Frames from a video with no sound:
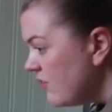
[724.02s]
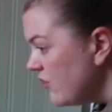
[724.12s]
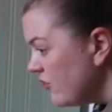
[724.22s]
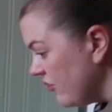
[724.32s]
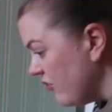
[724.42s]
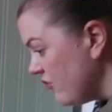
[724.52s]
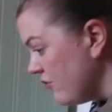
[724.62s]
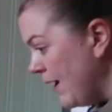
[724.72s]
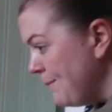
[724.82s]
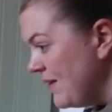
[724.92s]
are all just
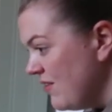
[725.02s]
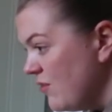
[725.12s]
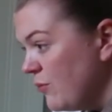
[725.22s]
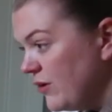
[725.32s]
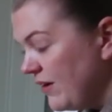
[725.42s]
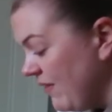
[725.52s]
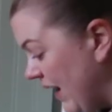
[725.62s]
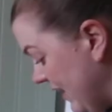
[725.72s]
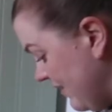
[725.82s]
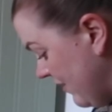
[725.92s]
scrap bits of wood I've
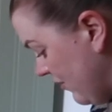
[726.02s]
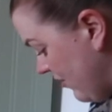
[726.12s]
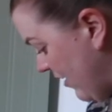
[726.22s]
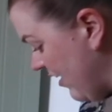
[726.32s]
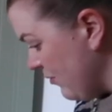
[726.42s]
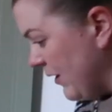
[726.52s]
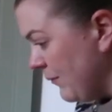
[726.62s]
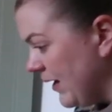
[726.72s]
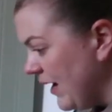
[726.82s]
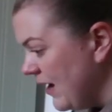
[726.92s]
had downstairs, by
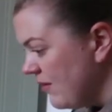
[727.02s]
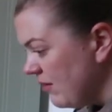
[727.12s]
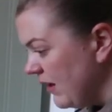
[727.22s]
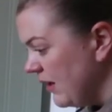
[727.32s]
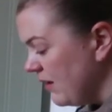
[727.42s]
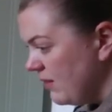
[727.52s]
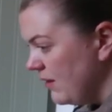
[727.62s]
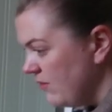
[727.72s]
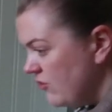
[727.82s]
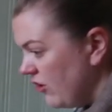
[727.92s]
the way, guys. Like,
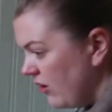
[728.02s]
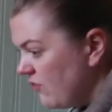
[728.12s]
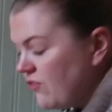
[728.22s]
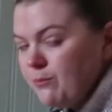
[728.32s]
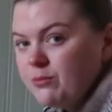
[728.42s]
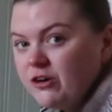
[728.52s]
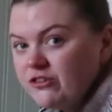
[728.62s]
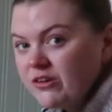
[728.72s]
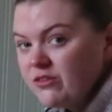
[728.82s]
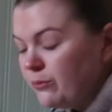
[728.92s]
they're just from
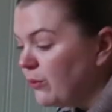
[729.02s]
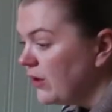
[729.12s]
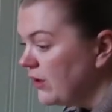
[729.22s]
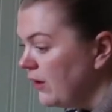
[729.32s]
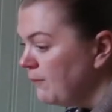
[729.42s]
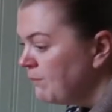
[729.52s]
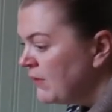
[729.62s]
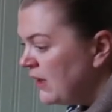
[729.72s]
projects and whatnot.